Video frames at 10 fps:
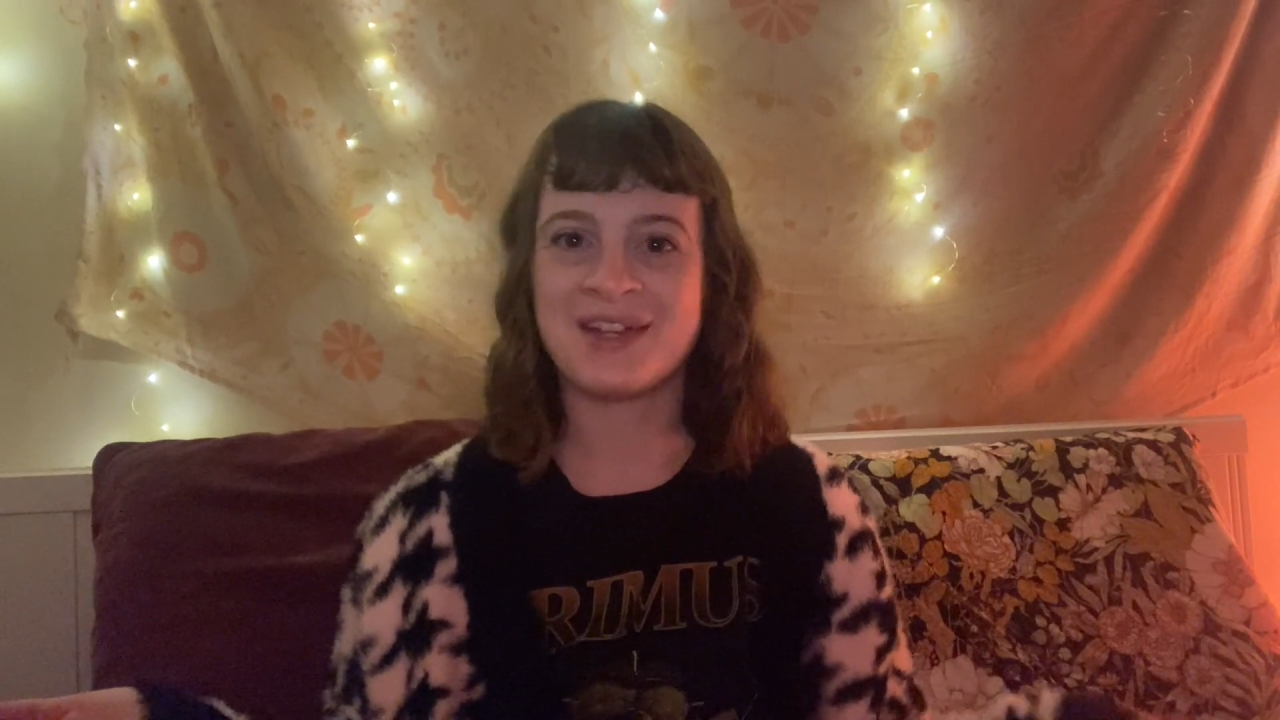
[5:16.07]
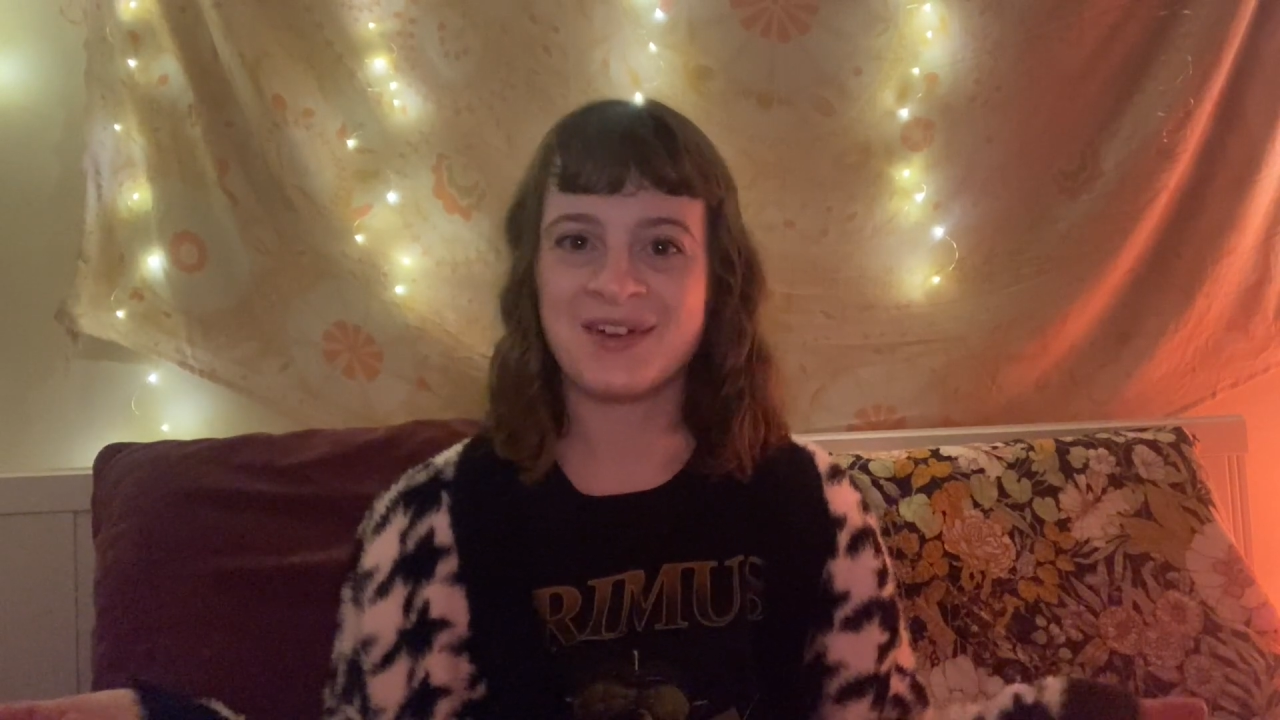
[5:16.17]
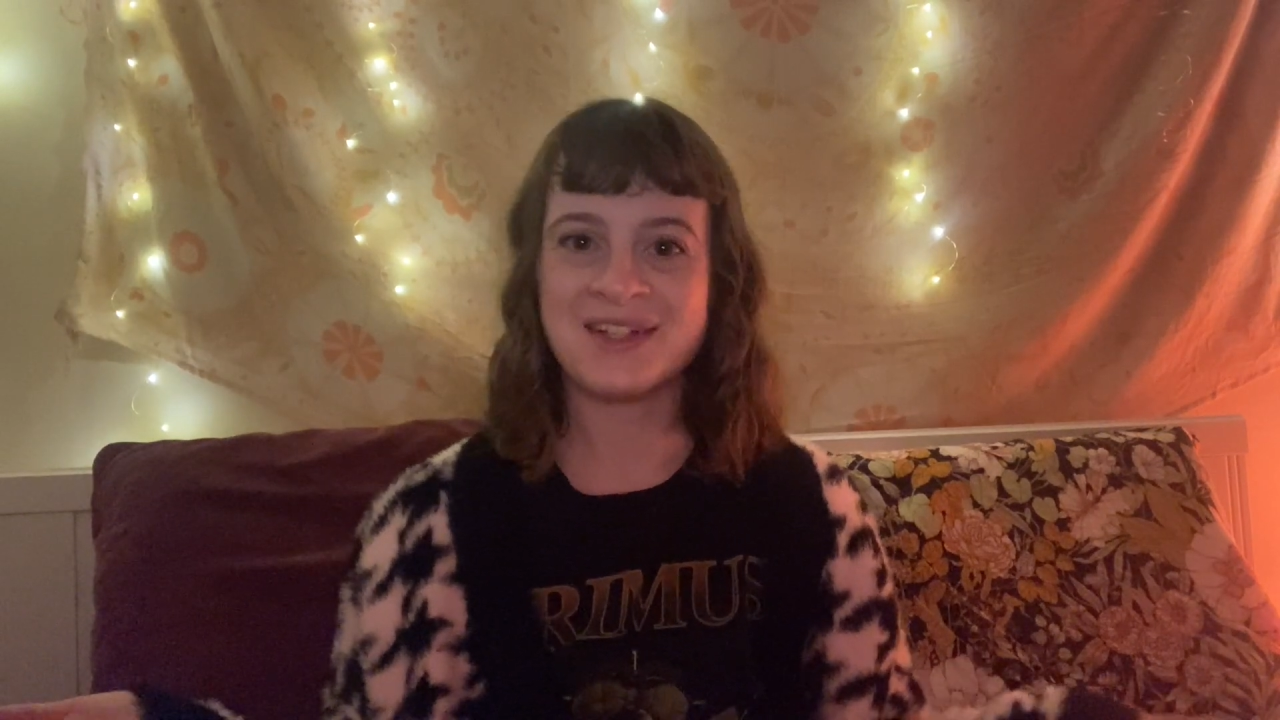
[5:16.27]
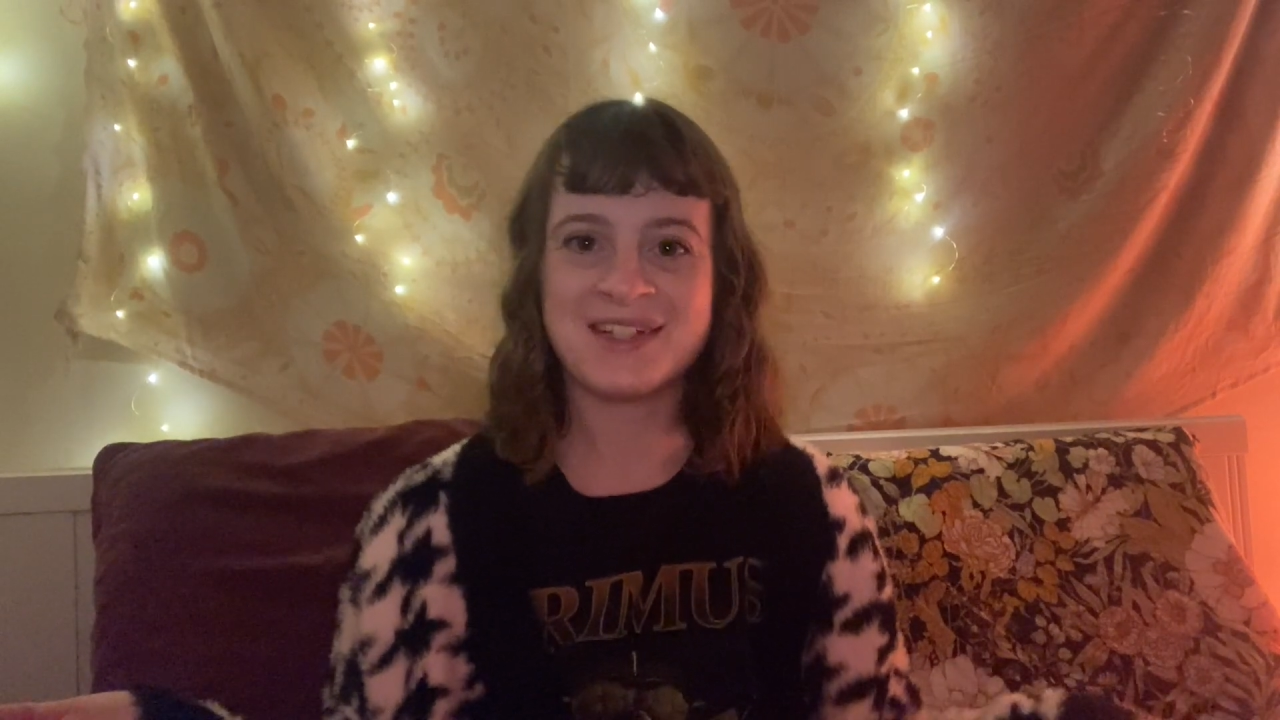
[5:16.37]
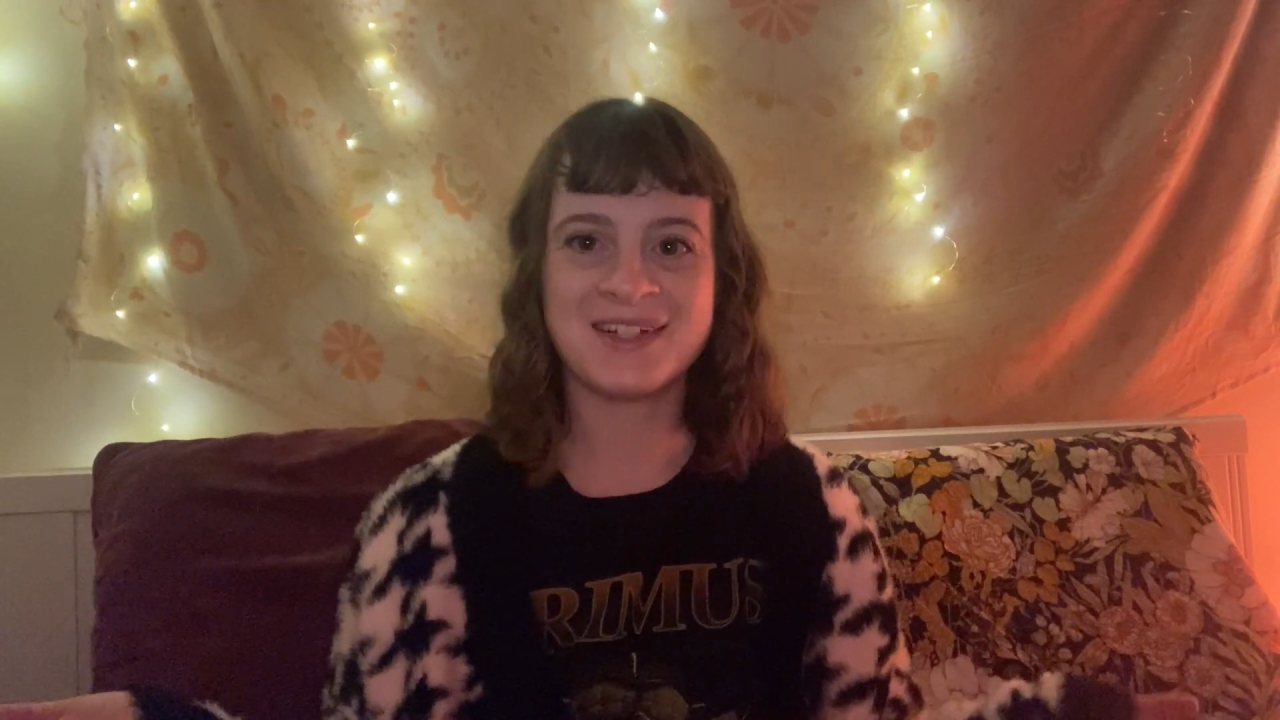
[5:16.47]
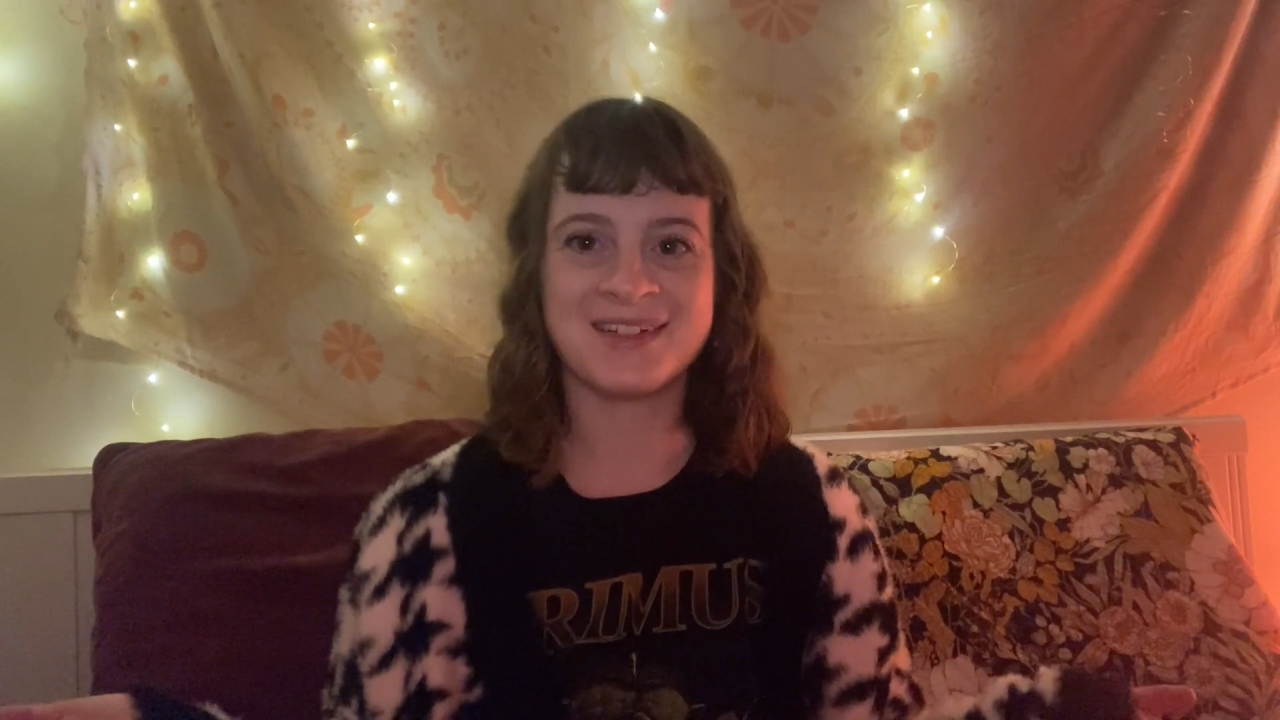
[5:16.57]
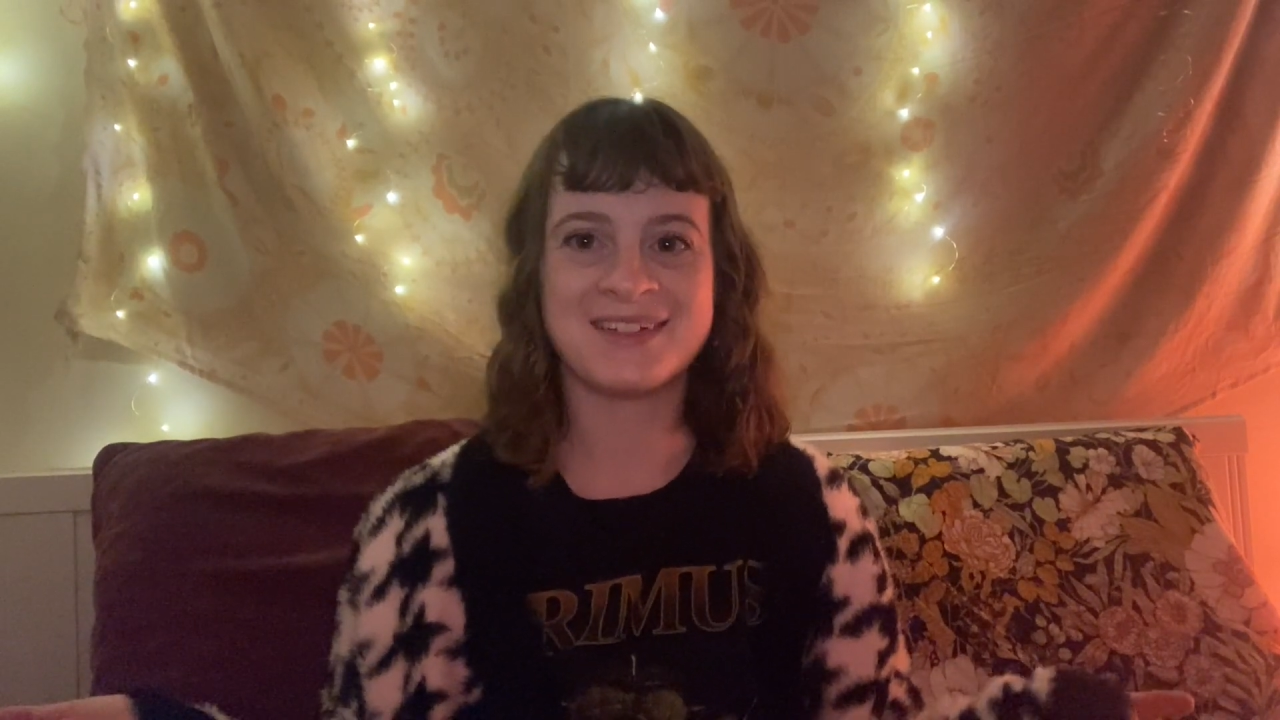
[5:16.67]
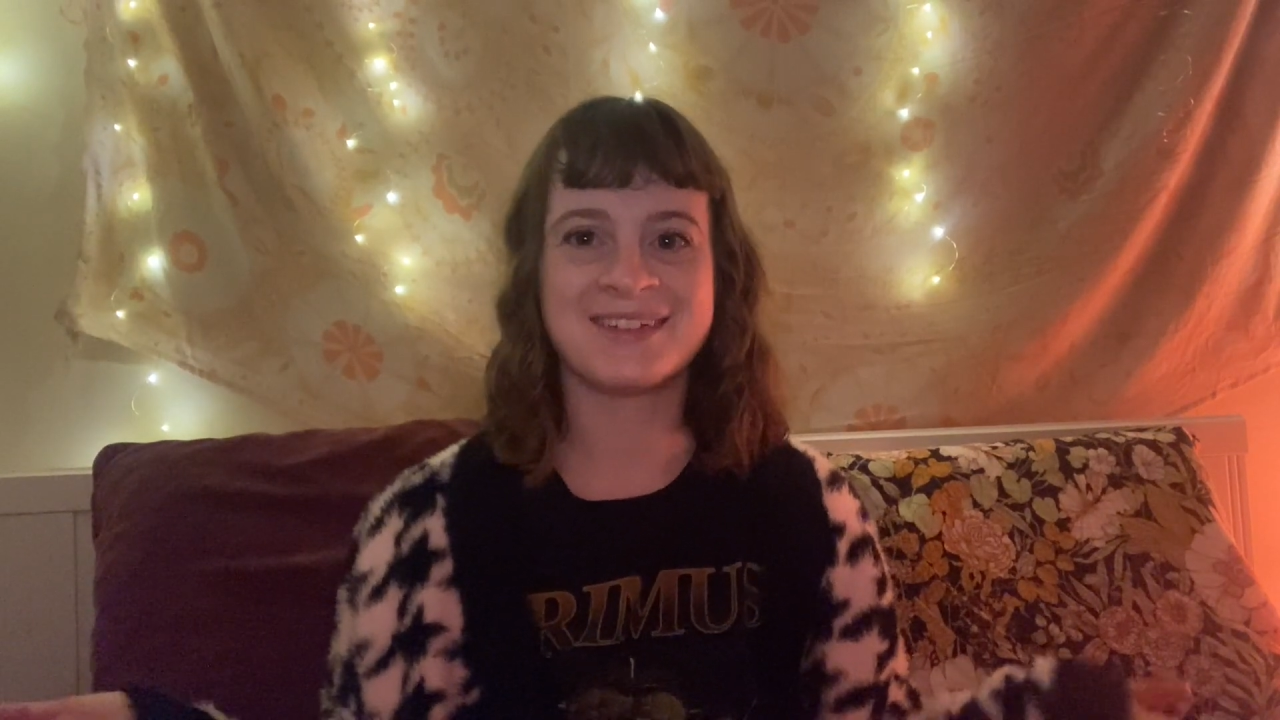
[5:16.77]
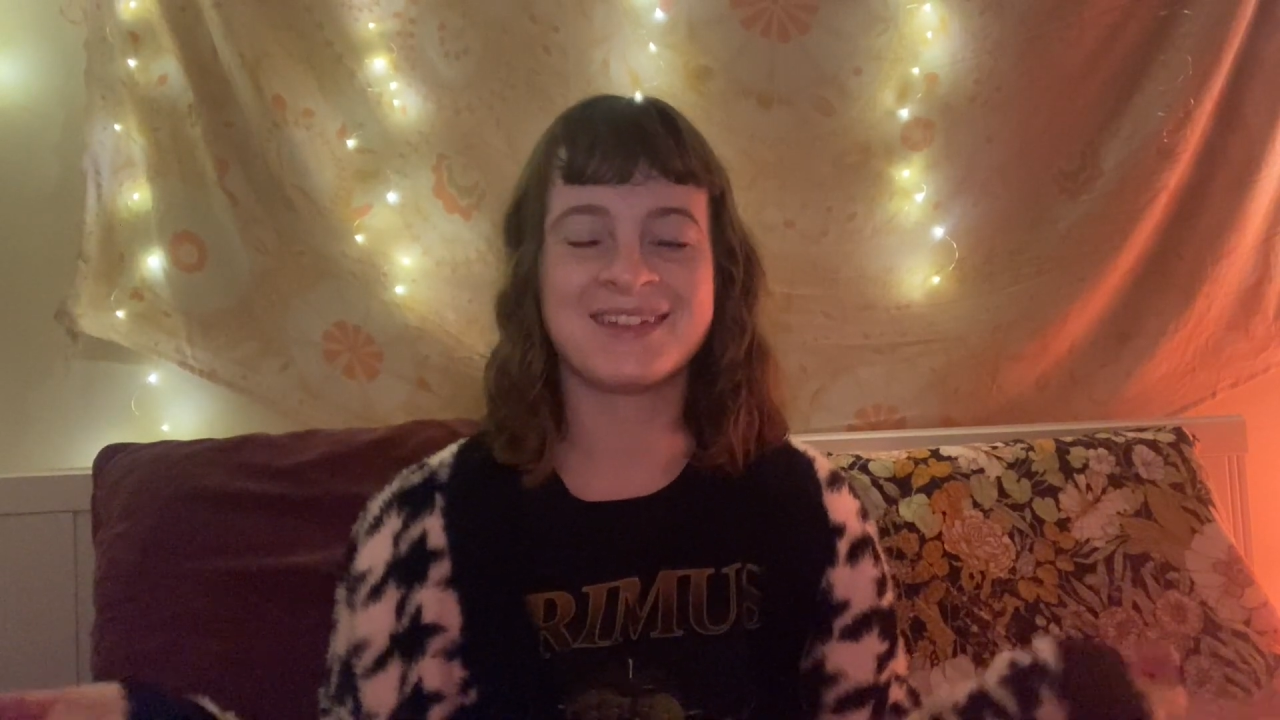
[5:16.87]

questions.